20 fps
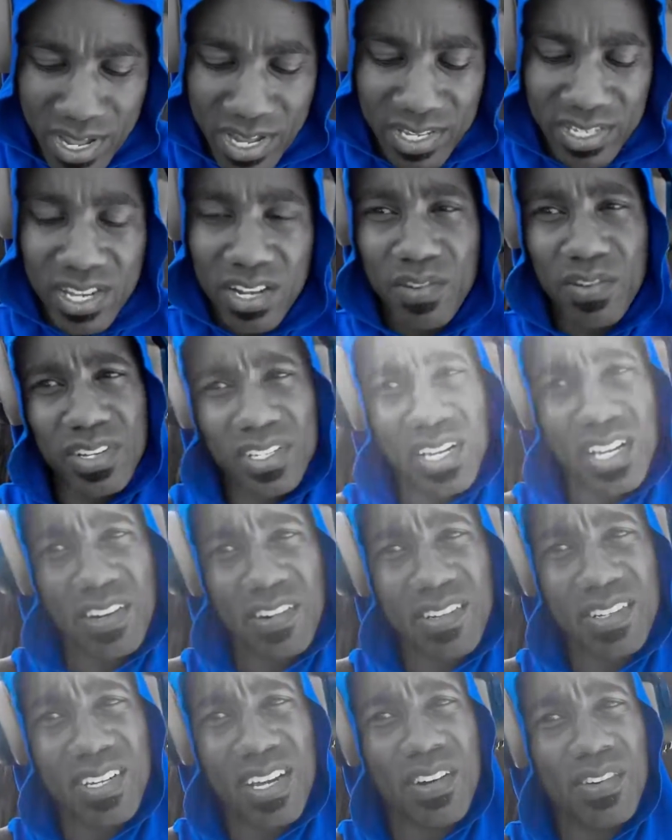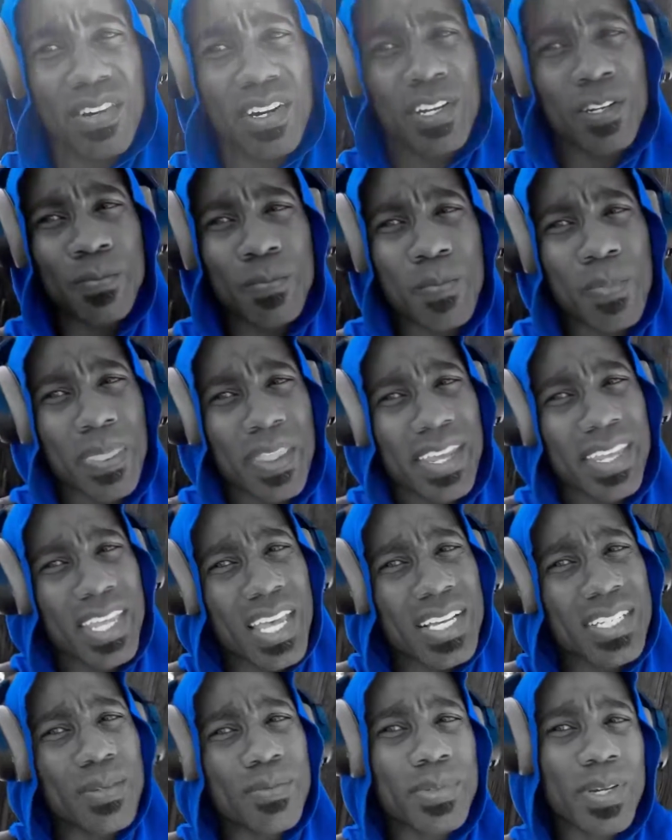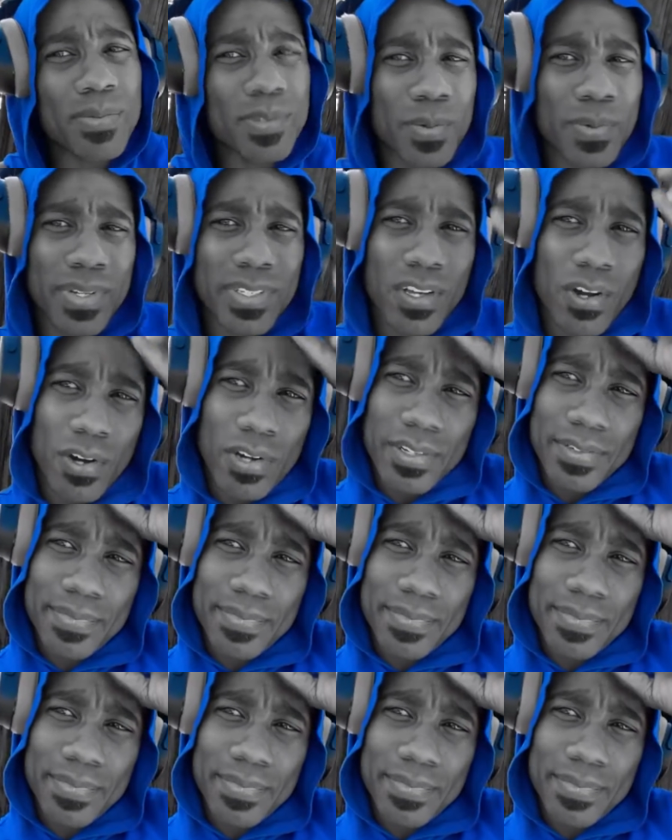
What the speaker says: et cetera, et cetera, et cetera. Yeah, sometimes I want to talk.